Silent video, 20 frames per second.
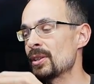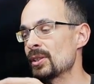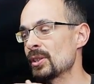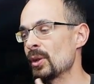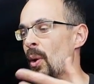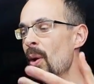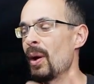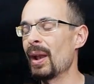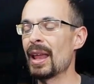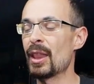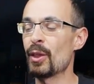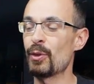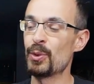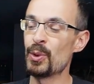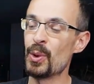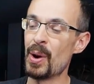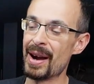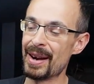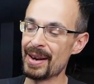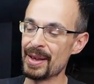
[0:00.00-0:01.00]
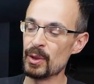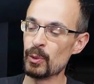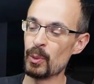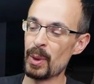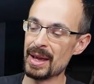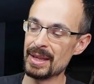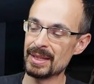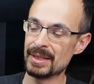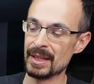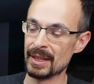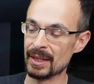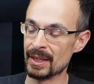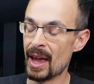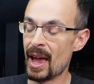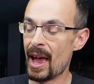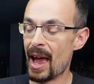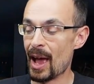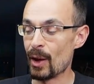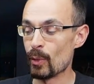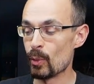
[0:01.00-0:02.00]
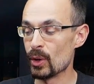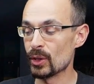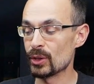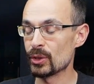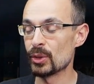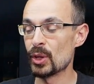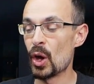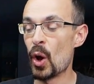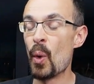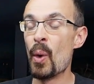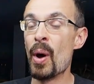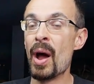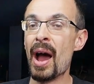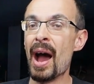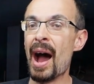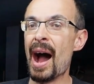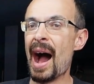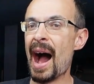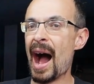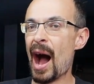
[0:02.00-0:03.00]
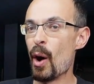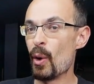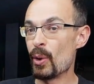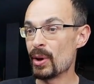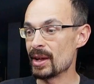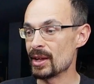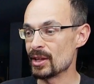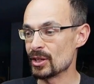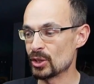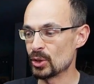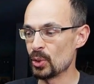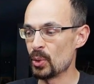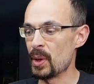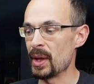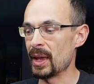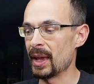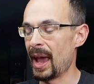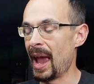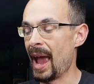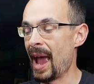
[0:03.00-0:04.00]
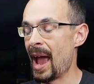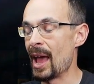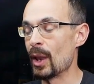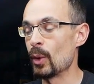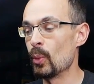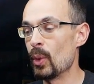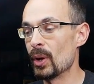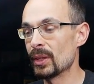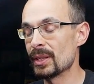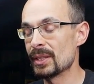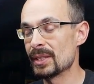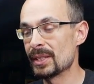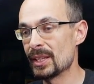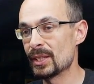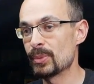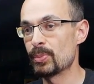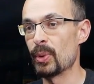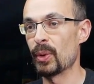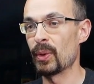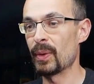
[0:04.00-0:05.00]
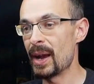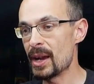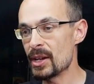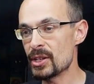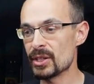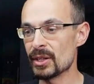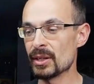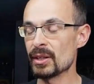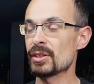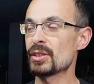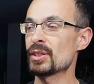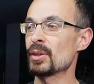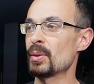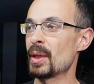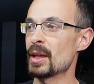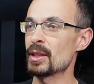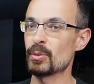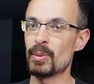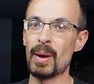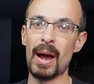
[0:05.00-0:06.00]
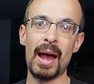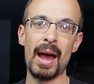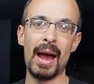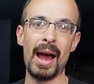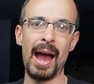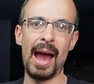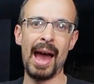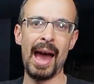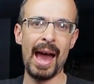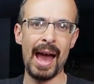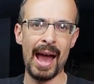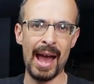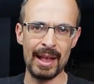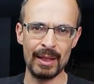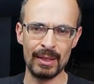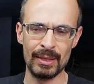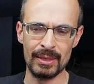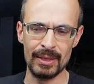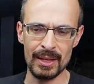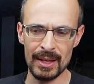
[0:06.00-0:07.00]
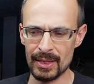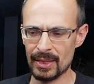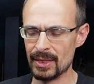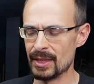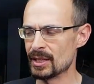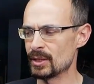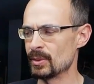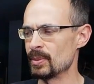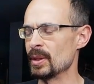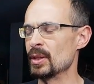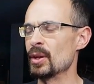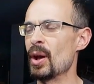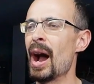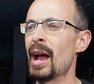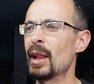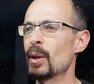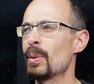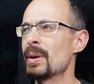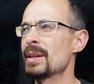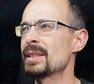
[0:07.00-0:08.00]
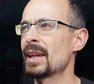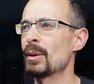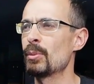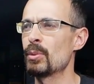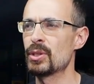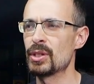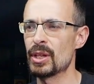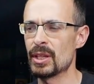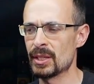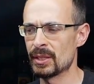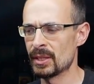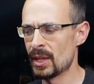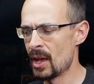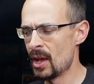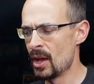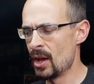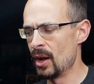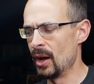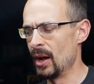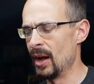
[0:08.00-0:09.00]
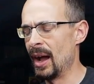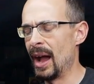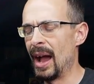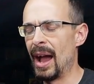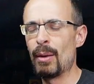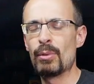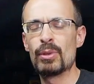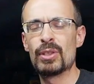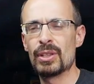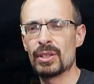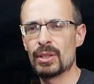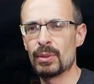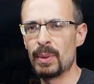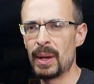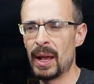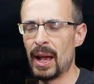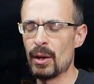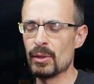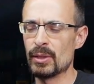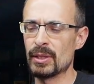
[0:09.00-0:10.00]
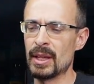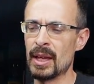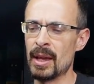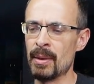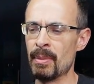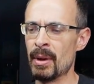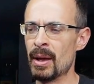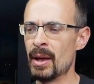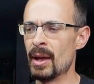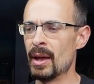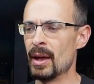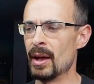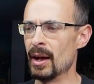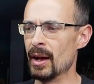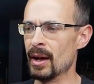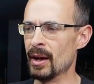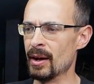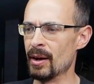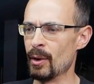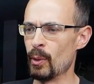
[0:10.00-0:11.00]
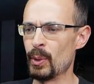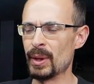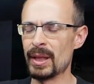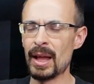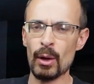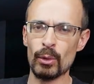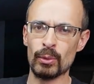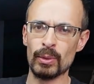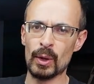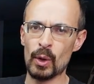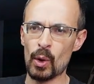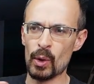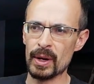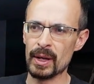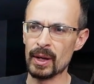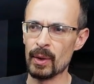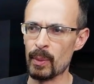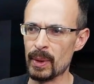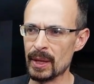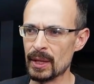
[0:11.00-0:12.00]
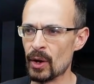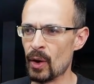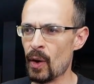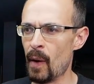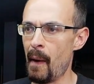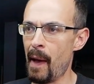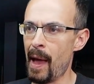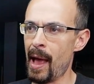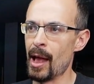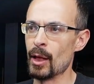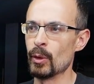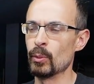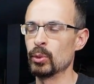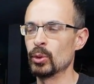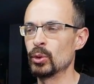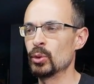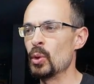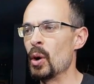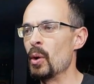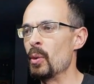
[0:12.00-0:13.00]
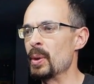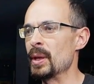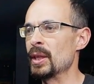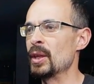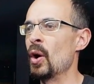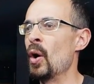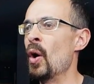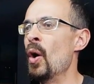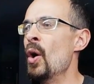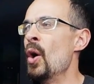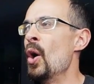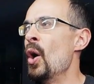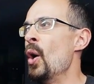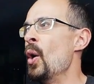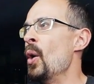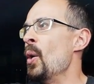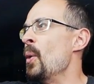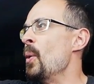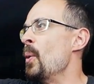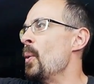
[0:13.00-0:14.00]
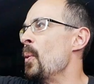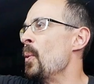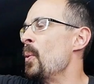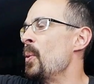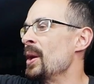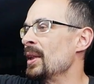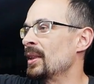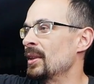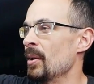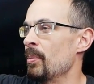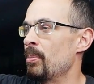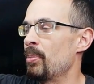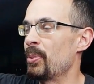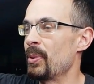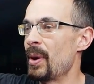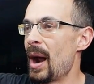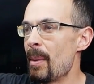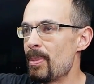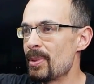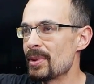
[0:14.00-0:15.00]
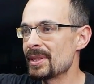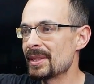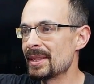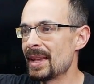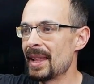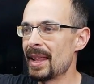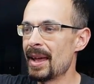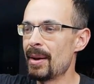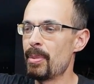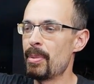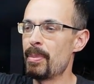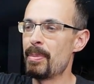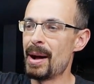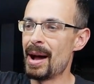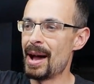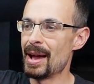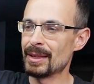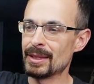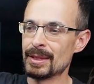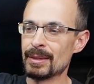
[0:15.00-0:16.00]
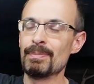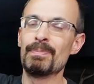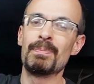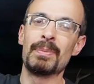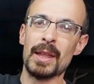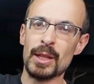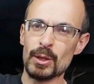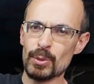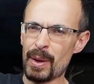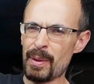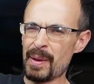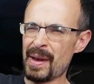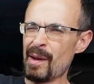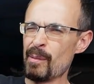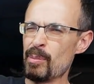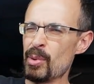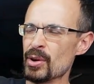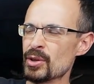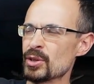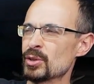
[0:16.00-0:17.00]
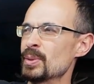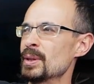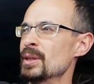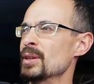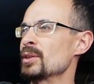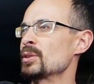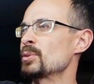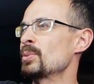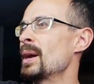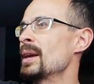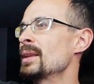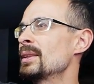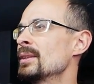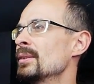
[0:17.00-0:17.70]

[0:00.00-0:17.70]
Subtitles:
So a lot of you are invested and want to know how he's doing and what is his progression. So that's why I did this video. Otherwise I would just rehouse him without recording a video, and would do a video with a proper setup, but that's why we have bonus videos, right?